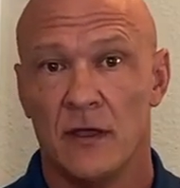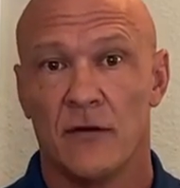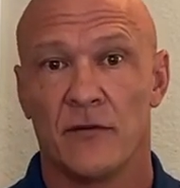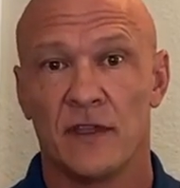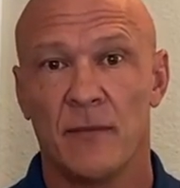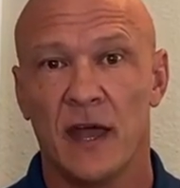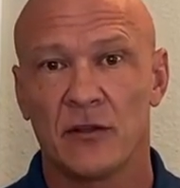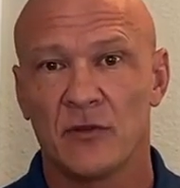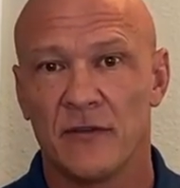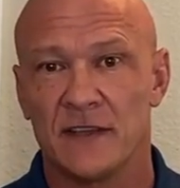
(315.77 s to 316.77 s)
For the
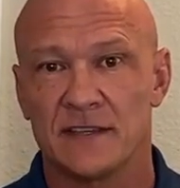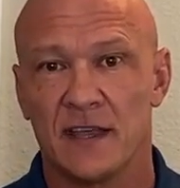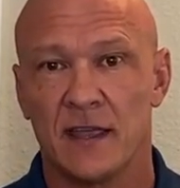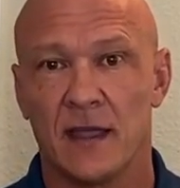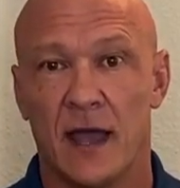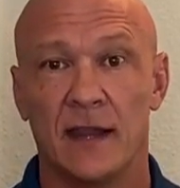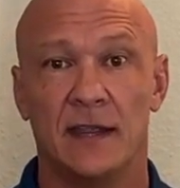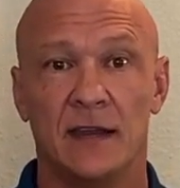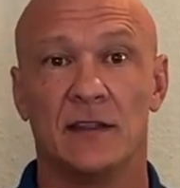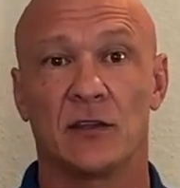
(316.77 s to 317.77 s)
medical FSA, I
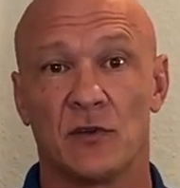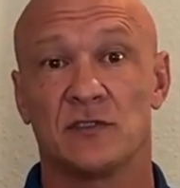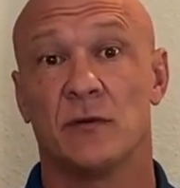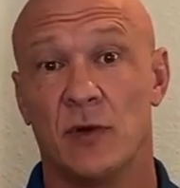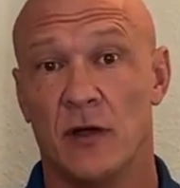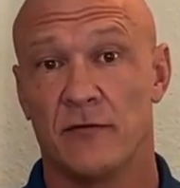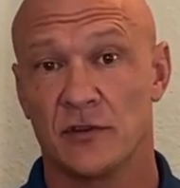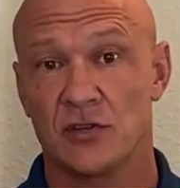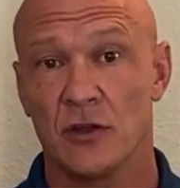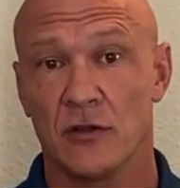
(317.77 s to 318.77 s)
needed the crystal ball for
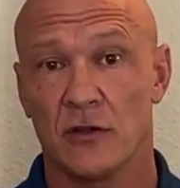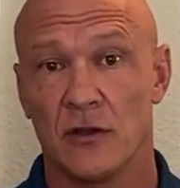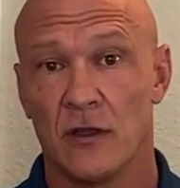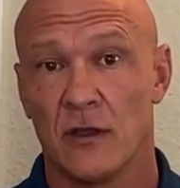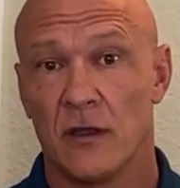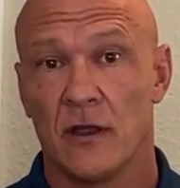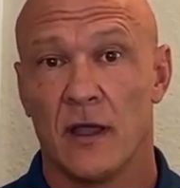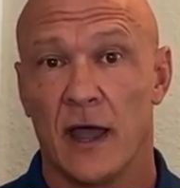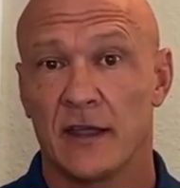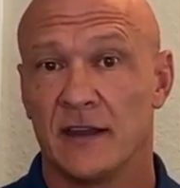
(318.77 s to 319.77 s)
sure.
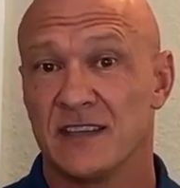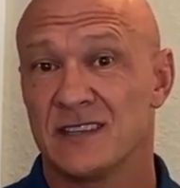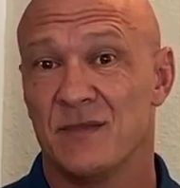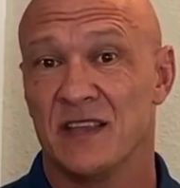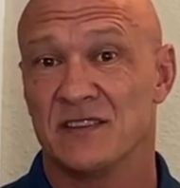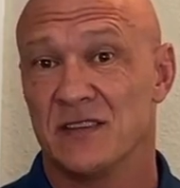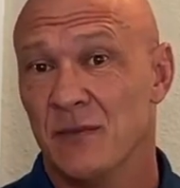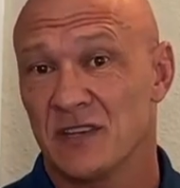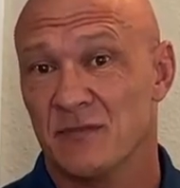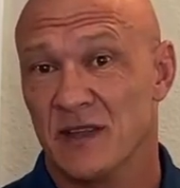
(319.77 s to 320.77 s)
I could estimate some
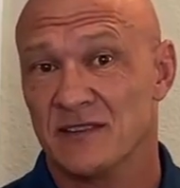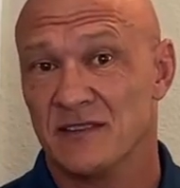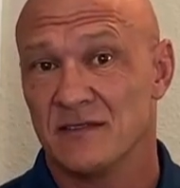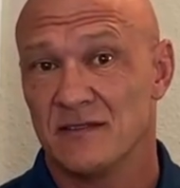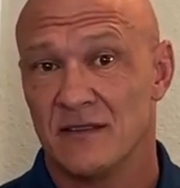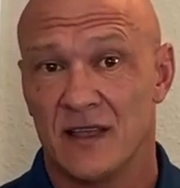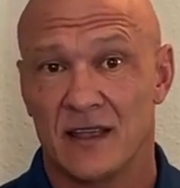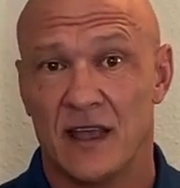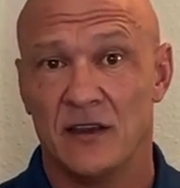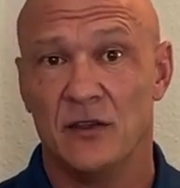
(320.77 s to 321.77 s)
expenses, like
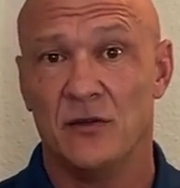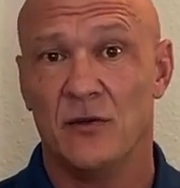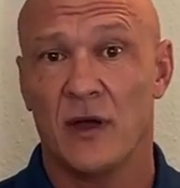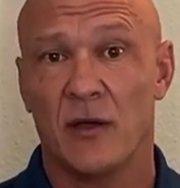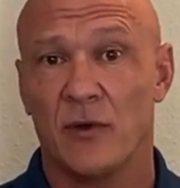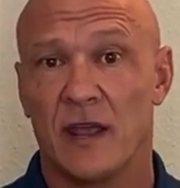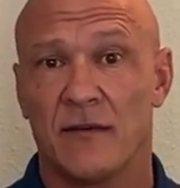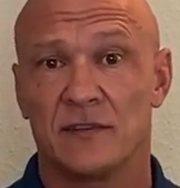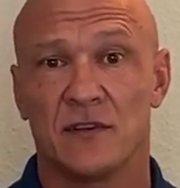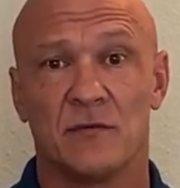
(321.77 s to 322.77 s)
I knew I would
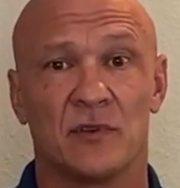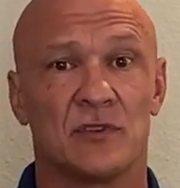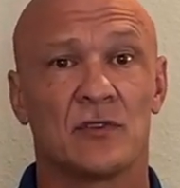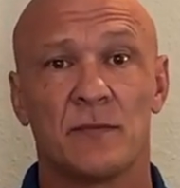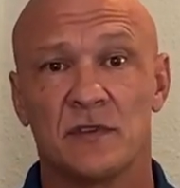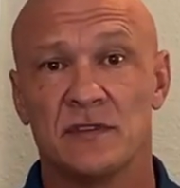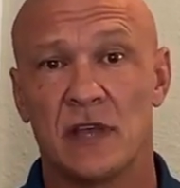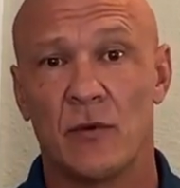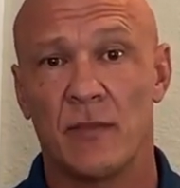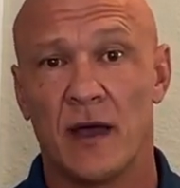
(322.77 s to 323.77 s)
have certain prescriptions I
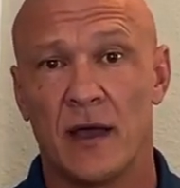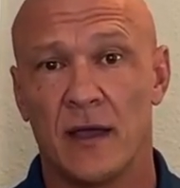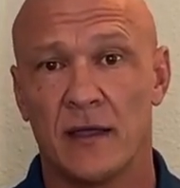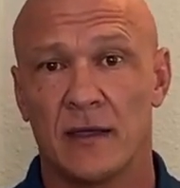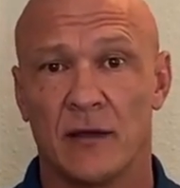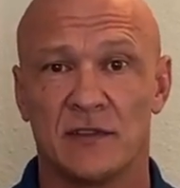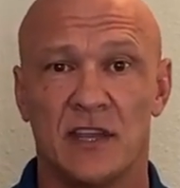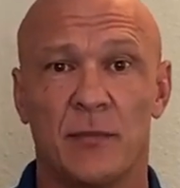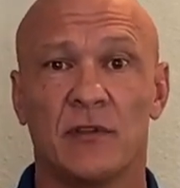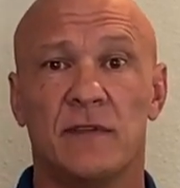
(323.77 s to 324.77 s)
would buy, and I would
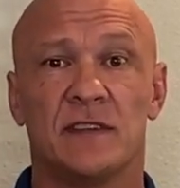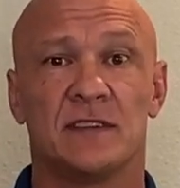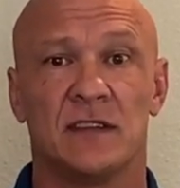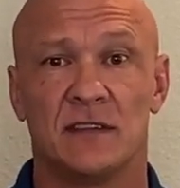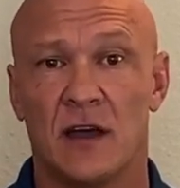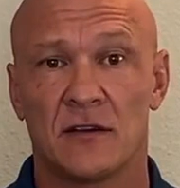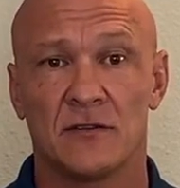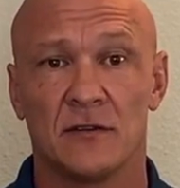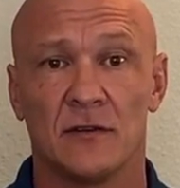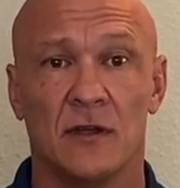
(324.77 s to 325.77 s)
typically visit the
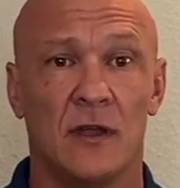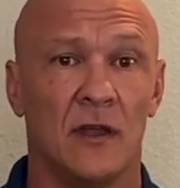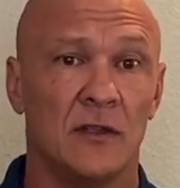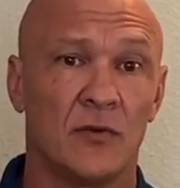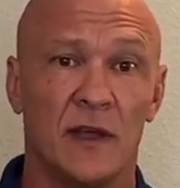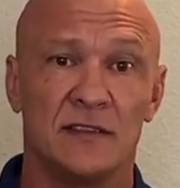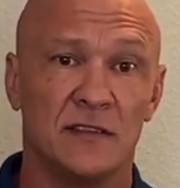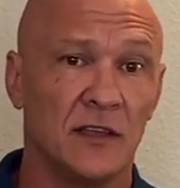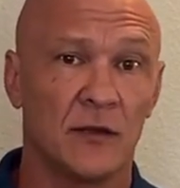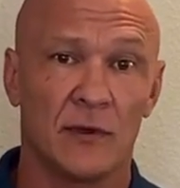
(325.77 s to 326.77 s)
doctor twice a
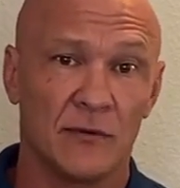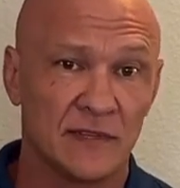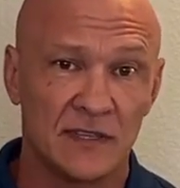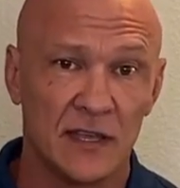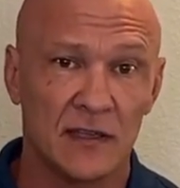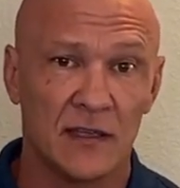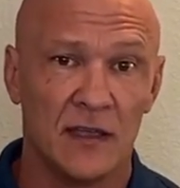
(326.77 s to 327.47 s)
year when I was sick.